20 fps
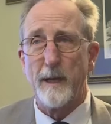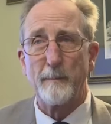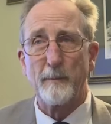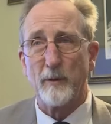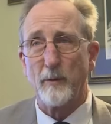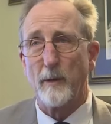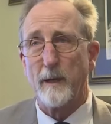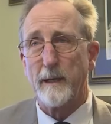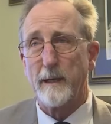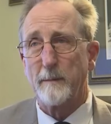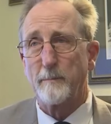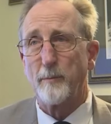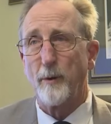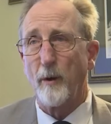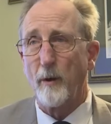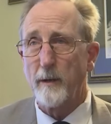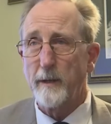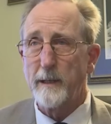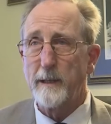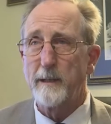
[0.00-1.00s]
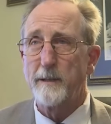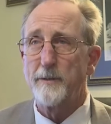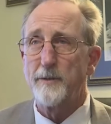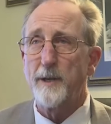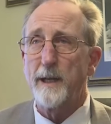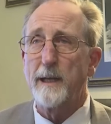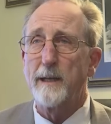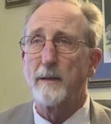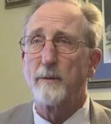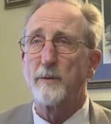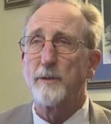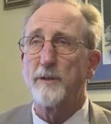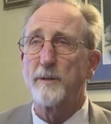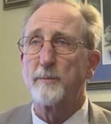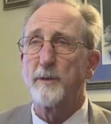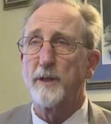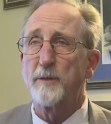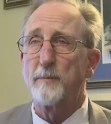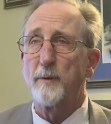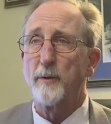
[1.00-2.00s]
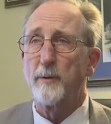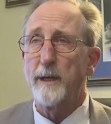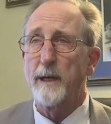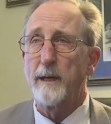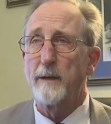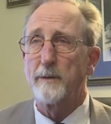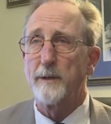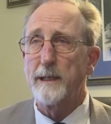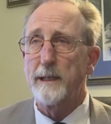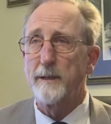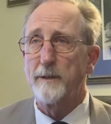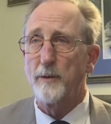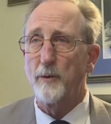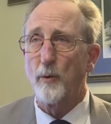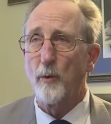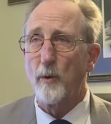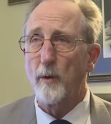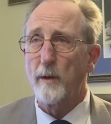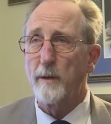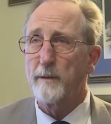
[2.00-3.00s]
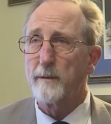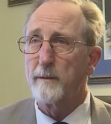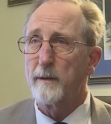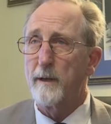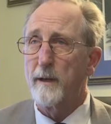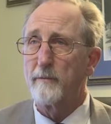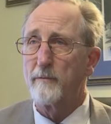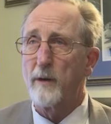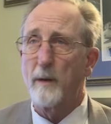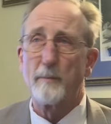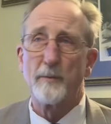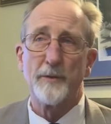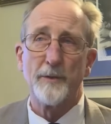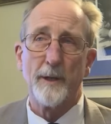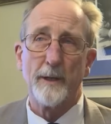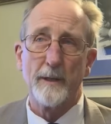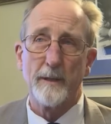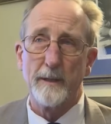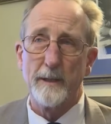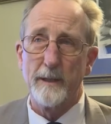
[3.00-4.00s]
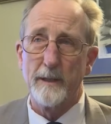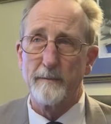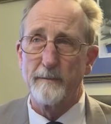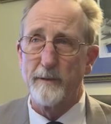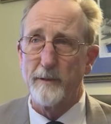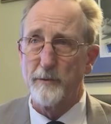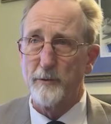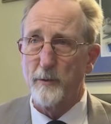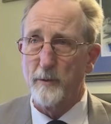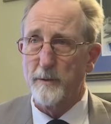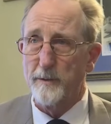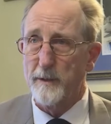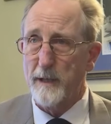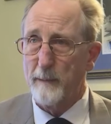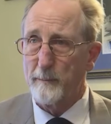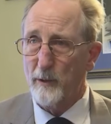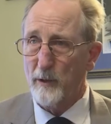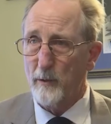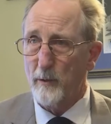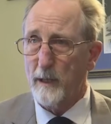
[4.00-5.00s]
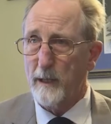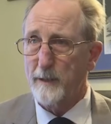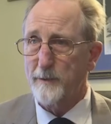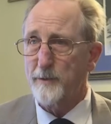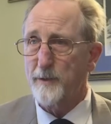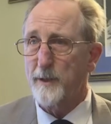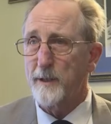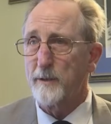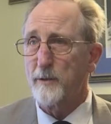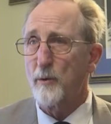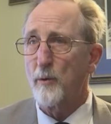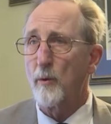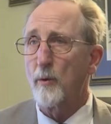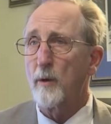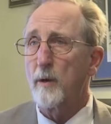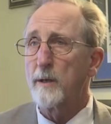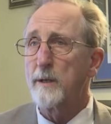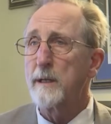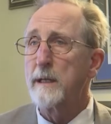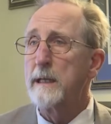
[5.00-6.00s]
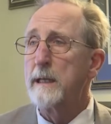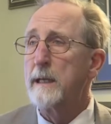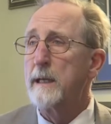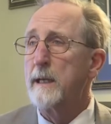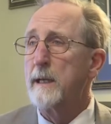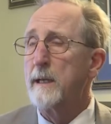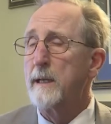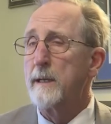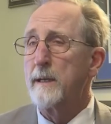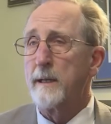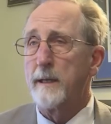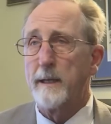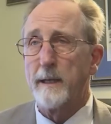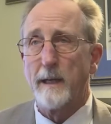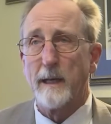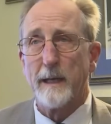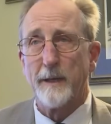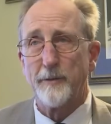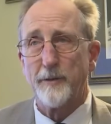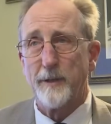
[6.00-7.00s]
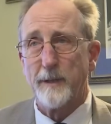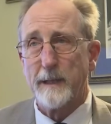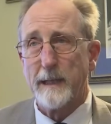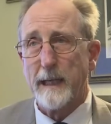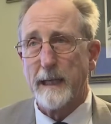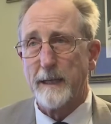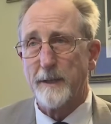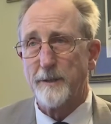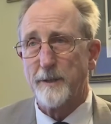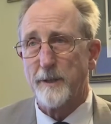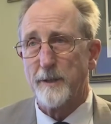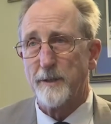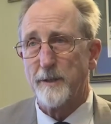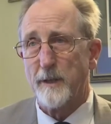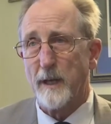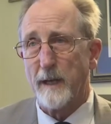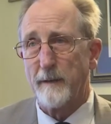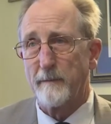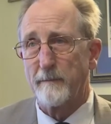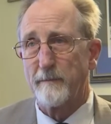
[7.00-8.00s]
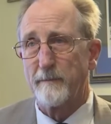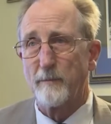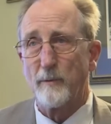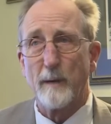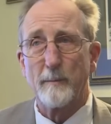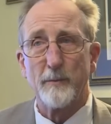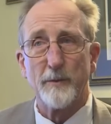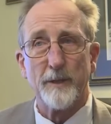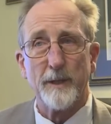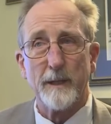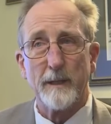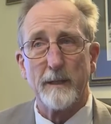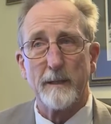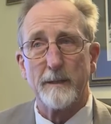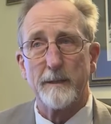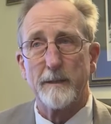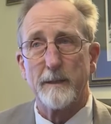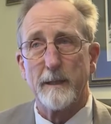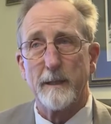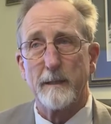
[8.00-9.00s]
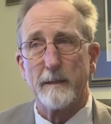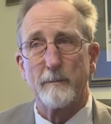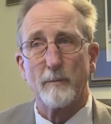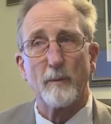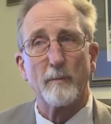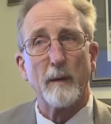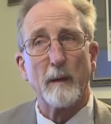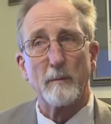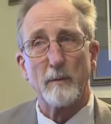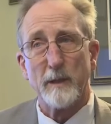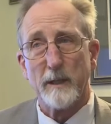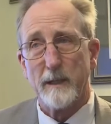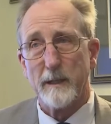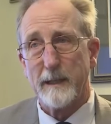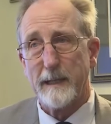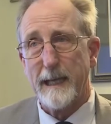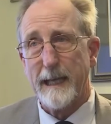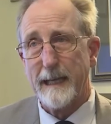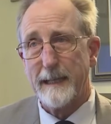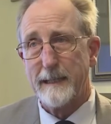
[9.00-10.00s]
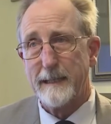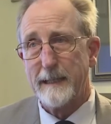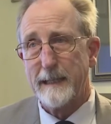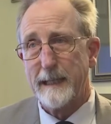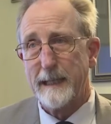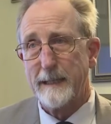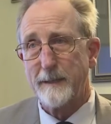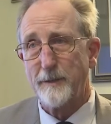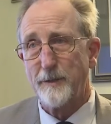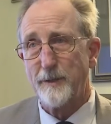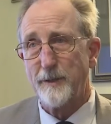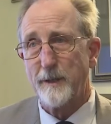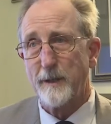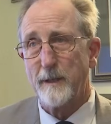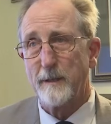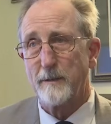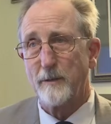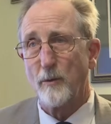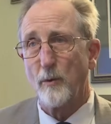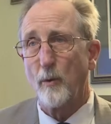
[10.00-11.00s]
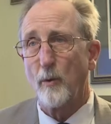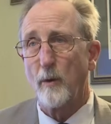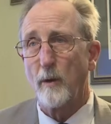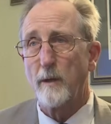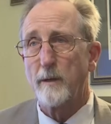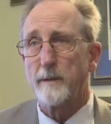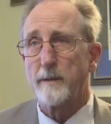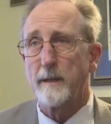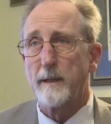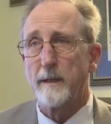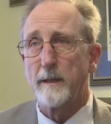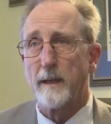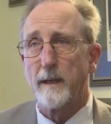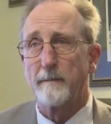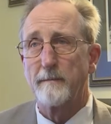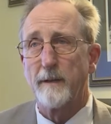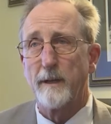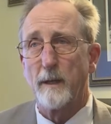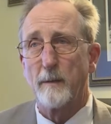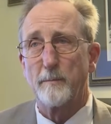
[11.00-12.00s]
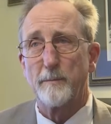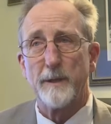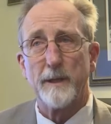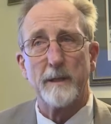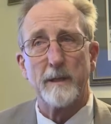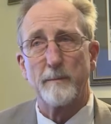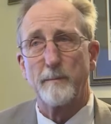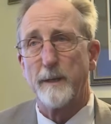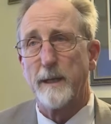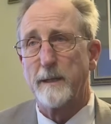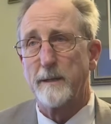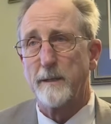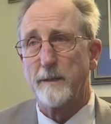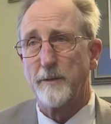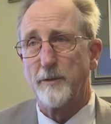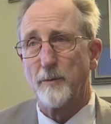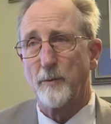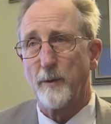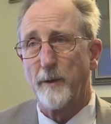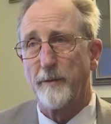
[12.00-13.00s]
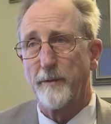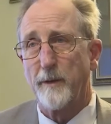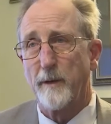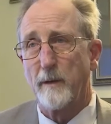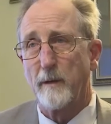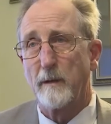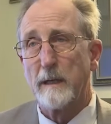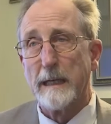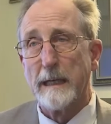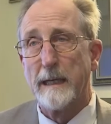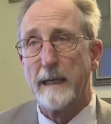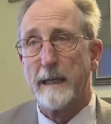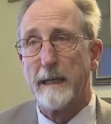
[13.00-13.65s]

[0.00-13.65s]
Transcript: Democratic Party in San Luis Obispo County in court. I've represented individual Democrats in court in election cases. I've represented Republican candidates in court, and I've helped independents with their